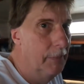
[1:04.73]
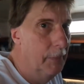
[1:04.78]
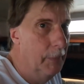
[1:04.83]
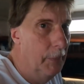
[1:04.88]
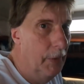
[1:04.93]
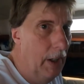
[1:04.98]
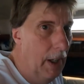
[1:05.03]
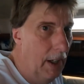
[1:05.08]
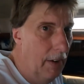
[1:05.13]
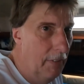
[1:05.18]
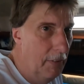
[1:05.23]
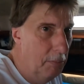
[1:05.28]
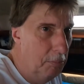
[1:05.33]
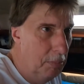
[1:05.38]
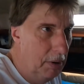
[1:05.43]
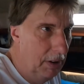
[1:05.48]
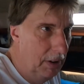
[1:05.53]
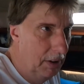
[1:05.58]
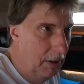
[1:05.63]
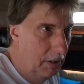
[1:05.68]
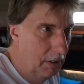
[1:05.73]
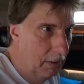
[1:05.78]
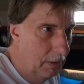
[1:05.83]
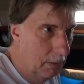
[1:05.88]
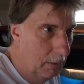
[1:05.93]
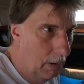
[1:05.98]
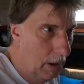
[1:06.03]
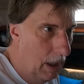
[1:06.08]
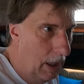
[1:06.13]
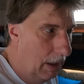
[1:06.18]
I haven't been here in a
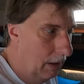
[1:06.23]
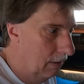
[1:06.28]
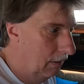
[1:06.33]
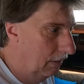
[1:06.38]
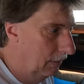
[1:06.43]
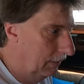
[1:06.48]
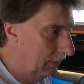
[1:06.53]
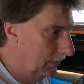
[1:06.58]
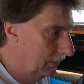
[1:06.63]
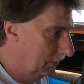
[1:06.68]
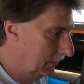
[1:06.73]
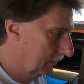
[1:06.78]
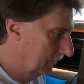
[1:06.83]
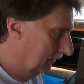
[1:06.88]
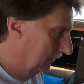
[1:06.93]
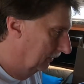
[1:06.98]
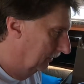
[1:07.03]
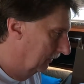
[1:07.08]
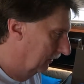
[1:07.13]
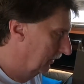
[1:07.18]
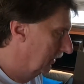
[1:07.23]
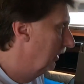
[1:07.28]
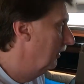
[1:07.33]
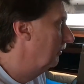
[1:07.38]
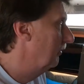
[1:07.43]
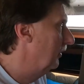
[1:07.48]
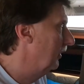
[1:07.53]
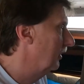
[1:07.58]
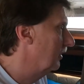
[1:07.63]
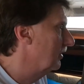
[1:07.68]
while, and it
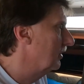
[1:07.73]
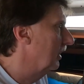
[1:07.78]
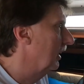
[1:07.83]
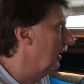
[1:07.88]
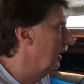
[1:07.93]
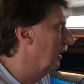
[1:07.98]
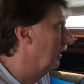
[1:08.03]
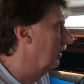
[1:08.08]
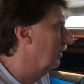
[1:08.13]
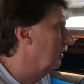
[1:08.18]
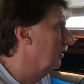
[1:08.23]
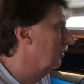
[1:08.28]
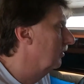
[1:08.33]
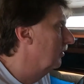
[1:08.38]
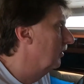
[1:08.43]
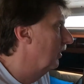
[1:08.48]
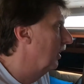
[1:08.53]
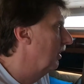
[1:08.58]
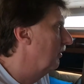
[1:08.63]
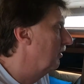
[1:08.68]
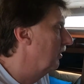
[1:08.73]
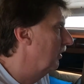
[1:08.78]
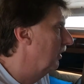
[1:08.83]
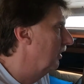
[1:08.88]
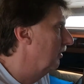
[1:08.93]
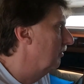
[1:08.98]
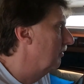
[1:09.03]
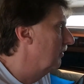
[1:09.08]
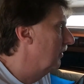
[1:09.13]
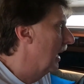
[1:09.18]
feels like forever
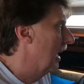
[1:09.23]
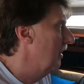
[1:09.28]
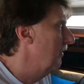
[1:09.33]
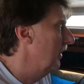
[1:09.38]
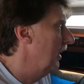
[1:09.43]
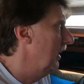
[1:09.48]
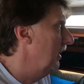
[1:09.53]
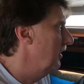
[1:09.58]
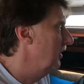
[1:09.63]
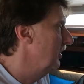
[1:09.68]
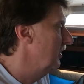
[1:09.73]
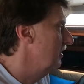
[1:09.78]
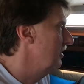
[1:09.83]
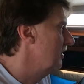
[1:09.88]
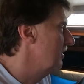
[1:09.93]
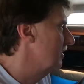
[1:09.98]
in 5 ages.